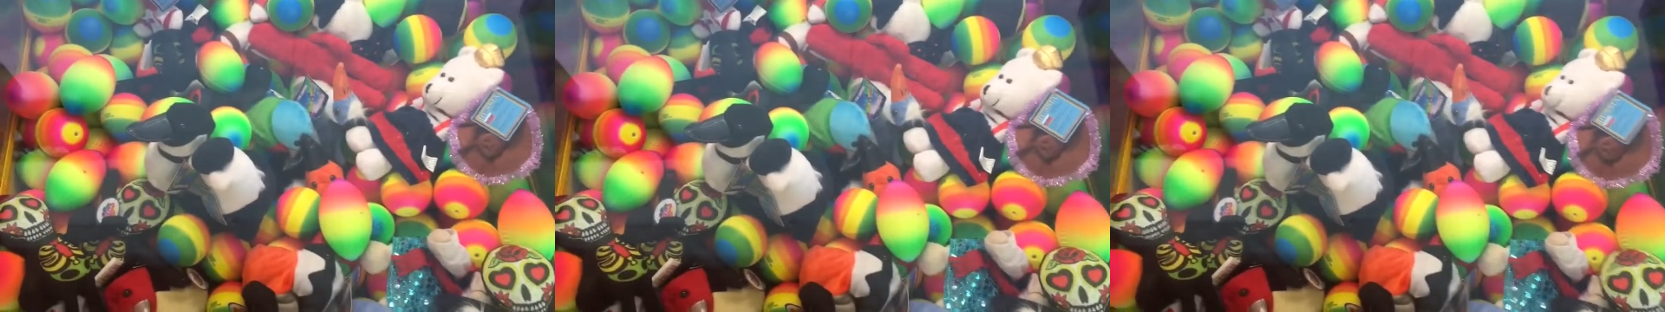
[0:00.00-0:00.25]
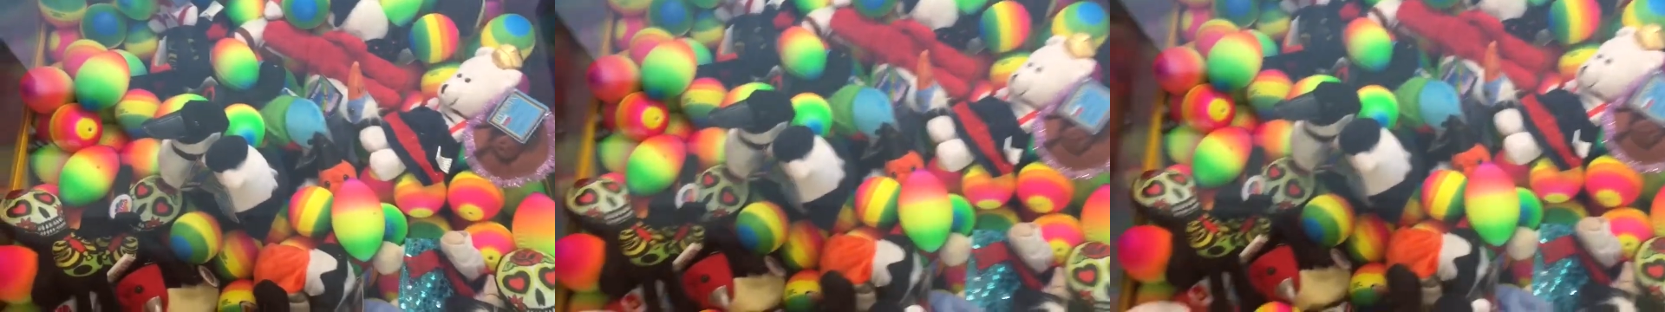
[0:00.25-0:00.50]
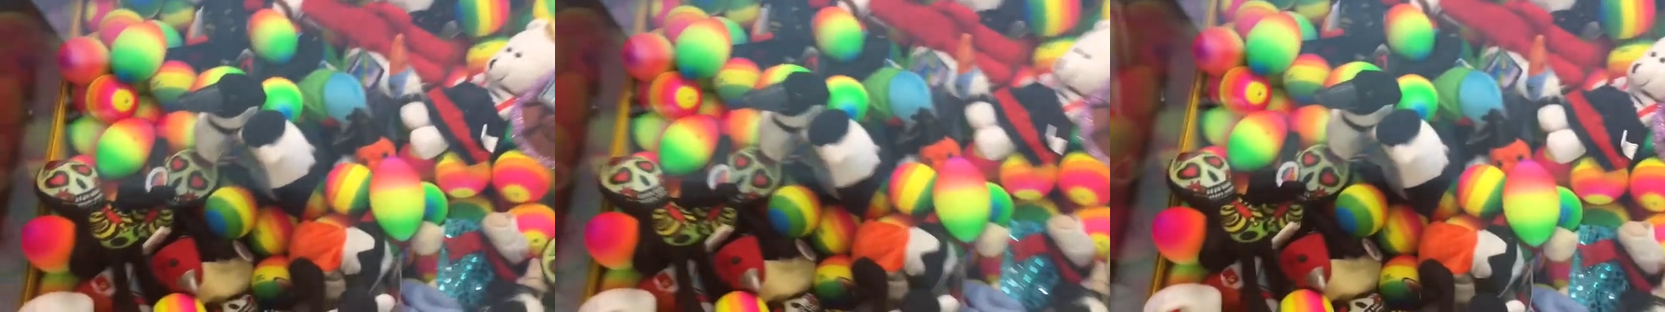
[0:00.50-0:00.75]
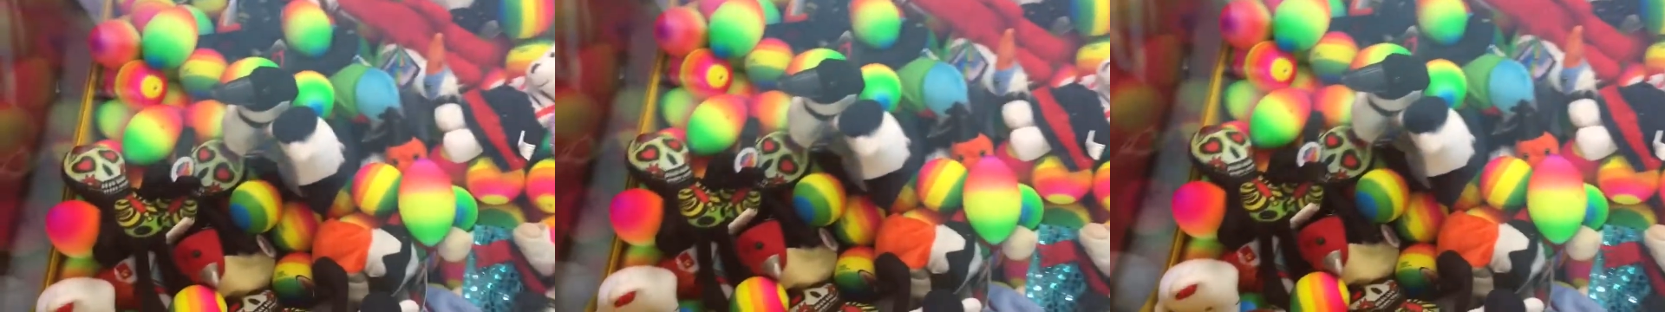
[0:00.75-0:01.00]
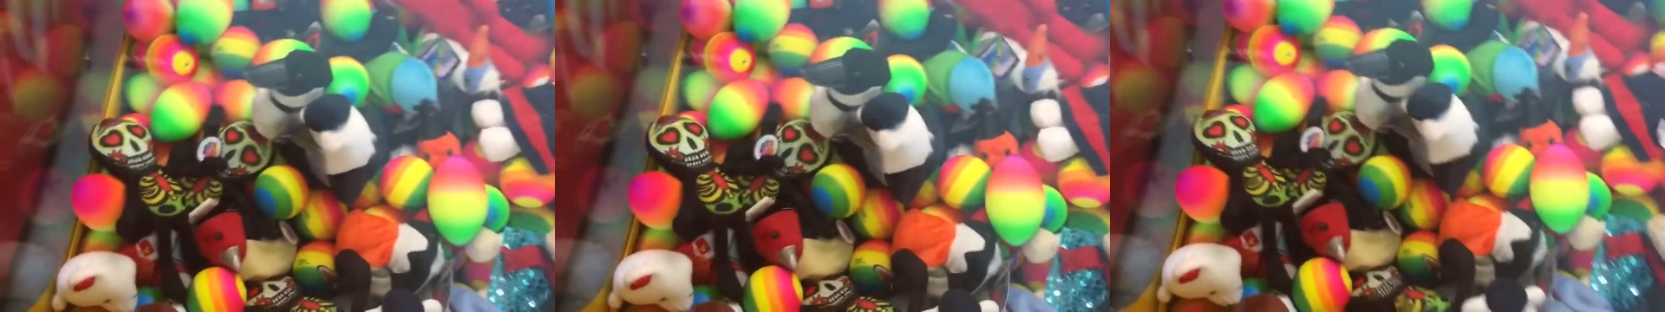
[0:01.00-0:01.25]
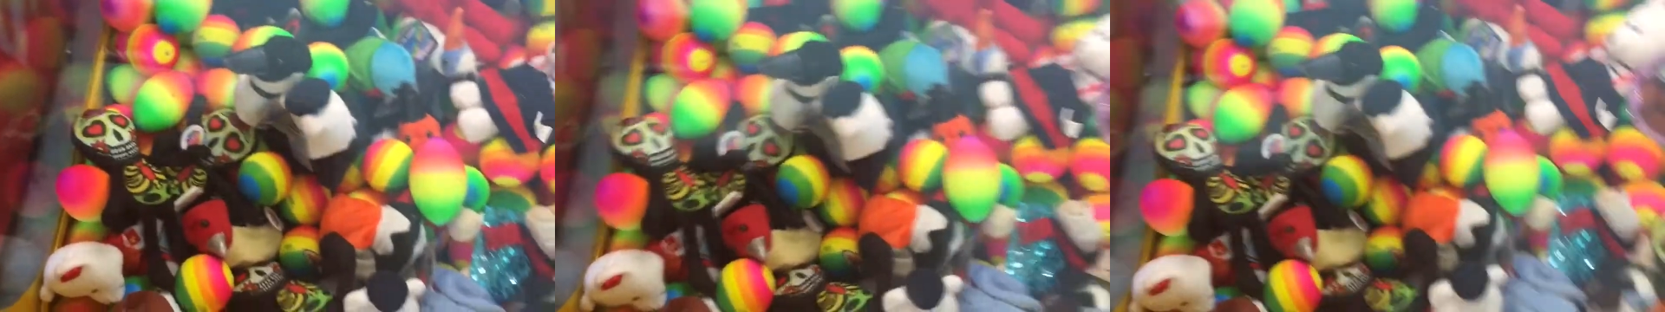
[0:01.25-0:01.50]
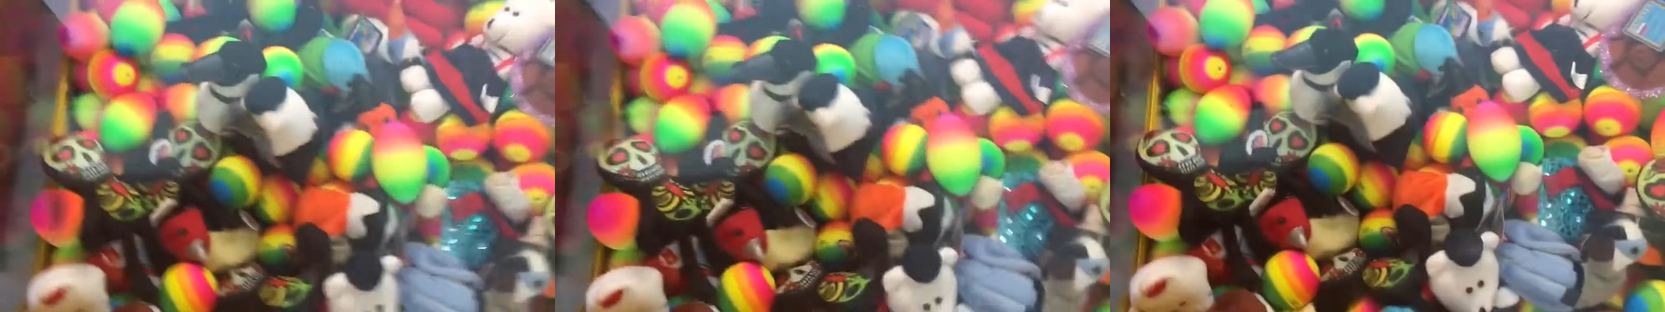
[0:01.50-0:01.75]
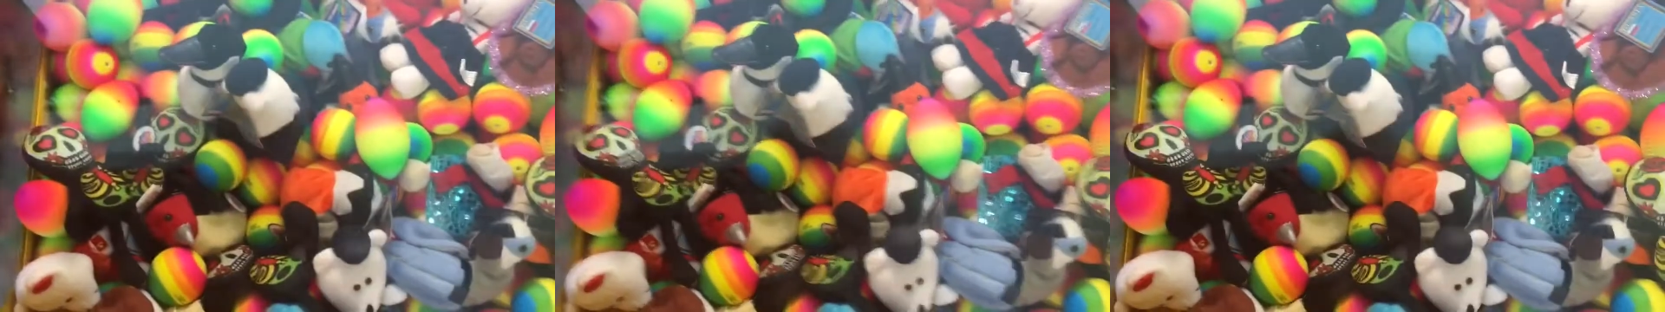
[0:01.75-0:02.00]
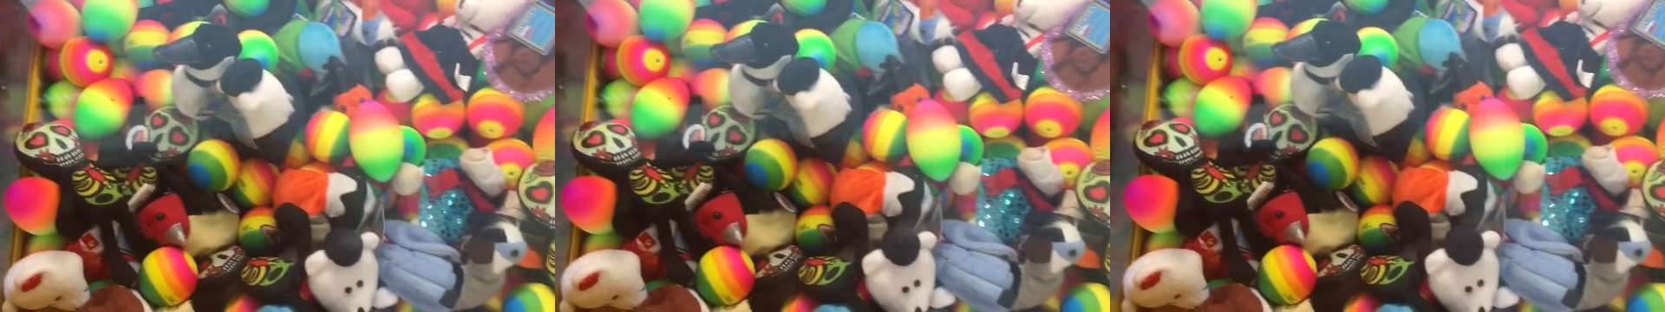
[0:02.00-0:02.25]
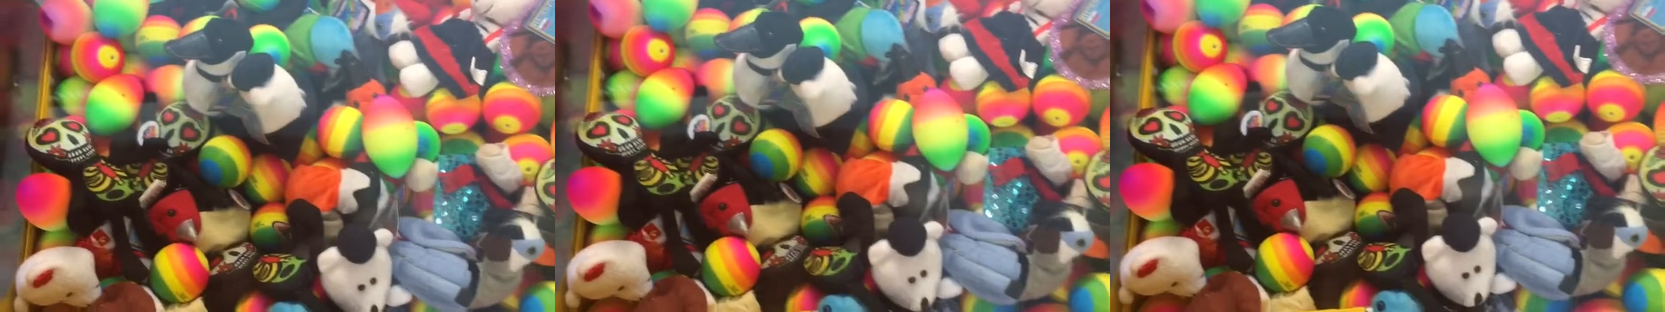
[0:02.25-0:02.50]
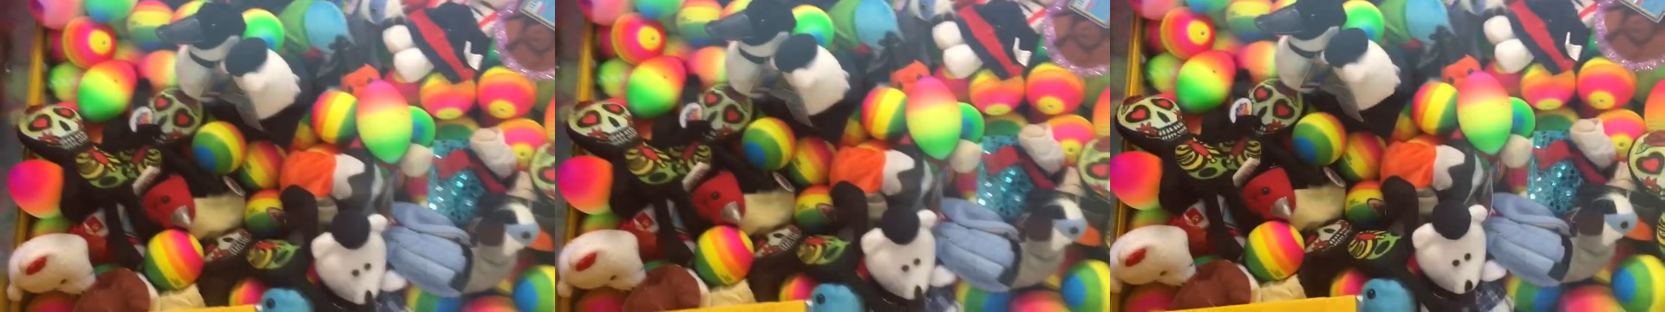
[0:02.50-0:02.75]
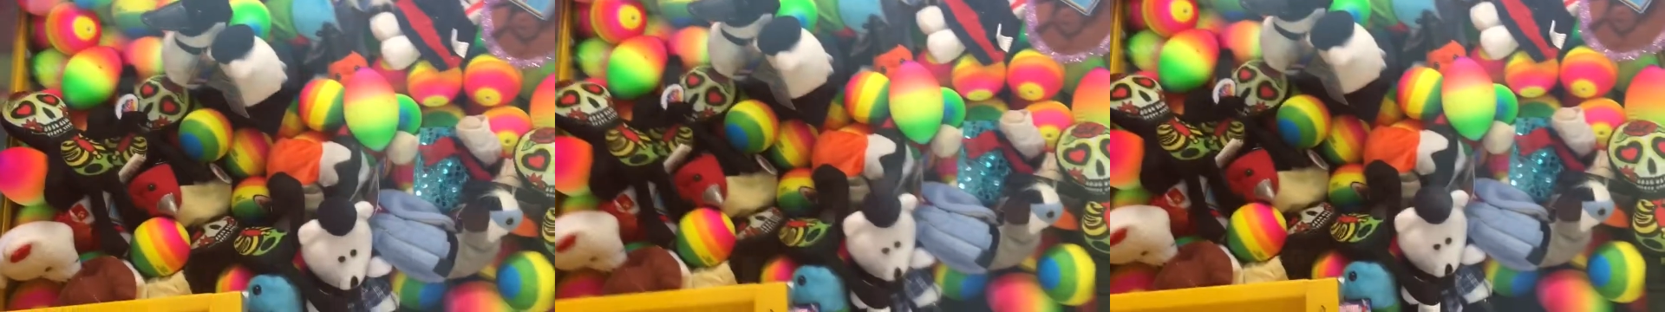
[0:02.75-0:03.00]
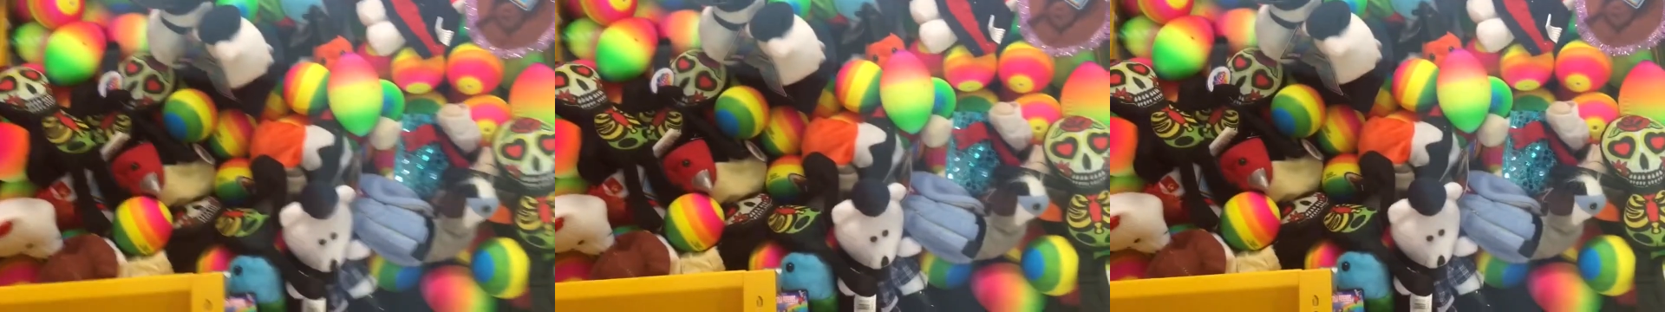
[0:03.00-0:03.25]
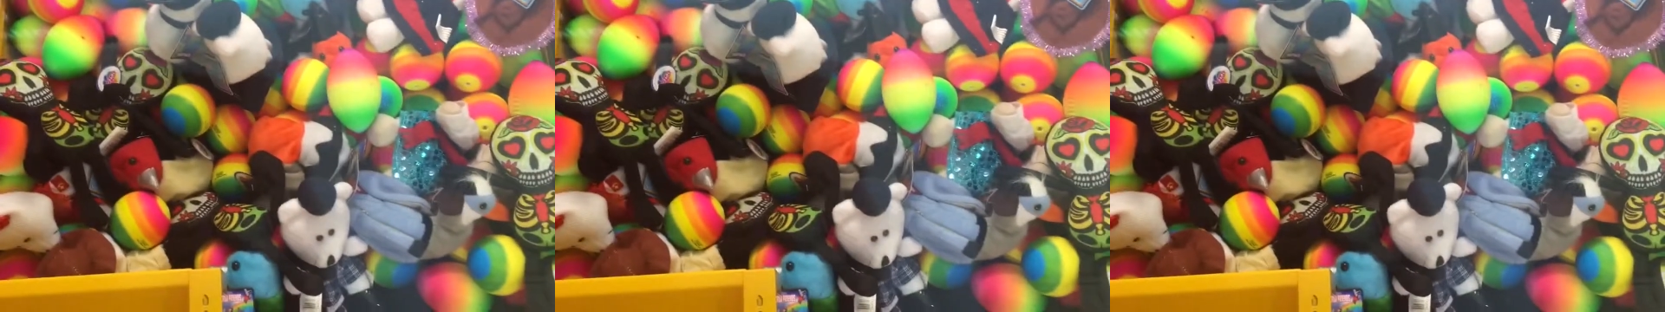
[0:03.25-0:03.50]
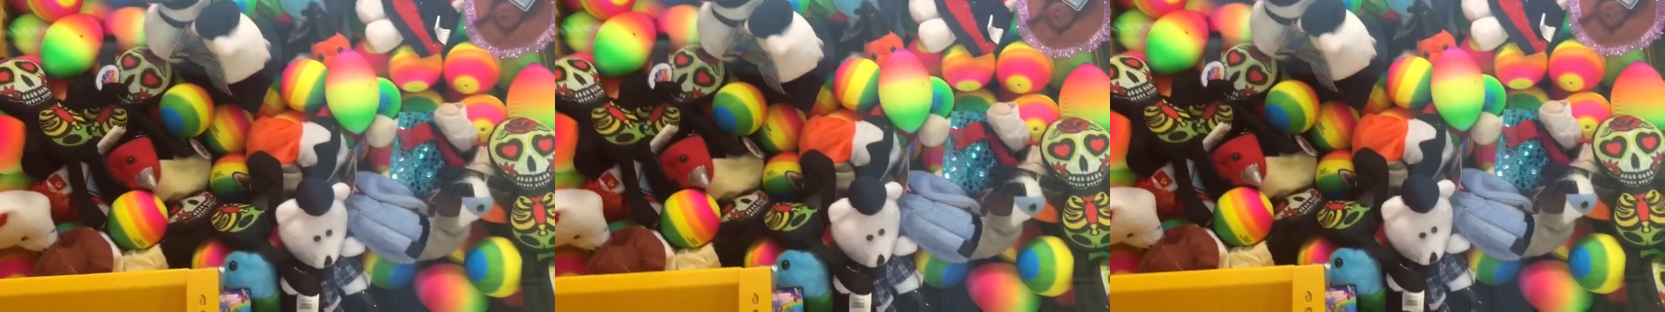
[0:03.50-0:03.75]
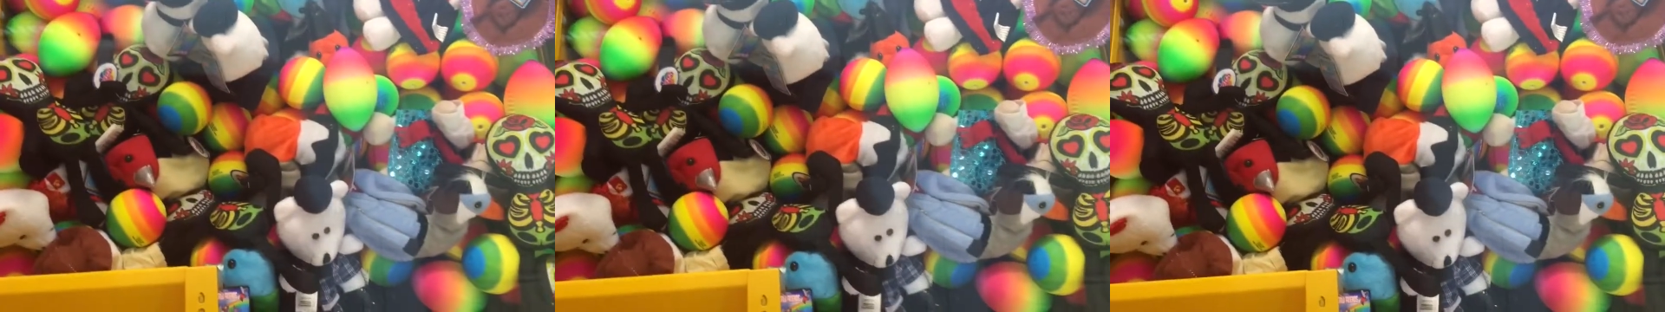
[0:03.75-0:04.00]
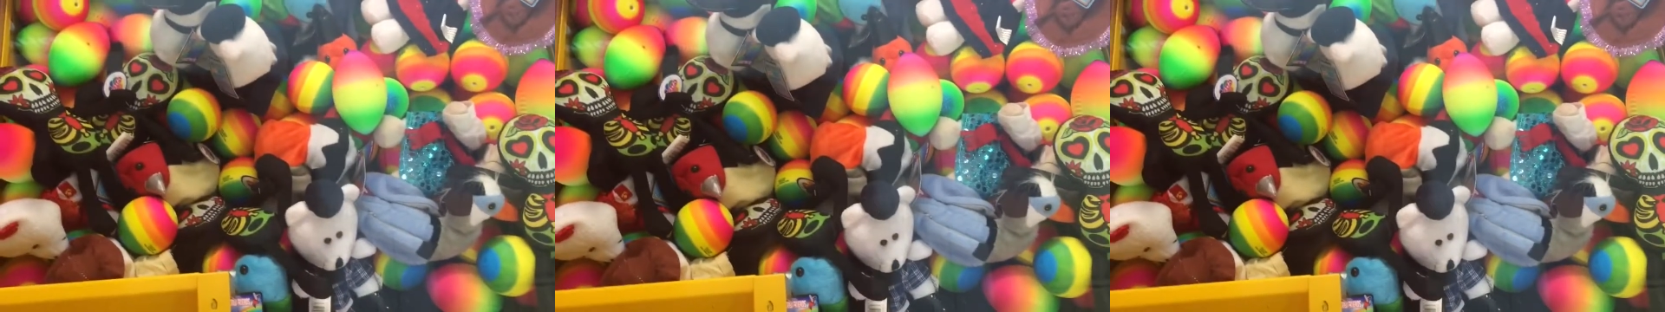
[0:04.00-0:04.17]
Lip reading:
(no speaker visible)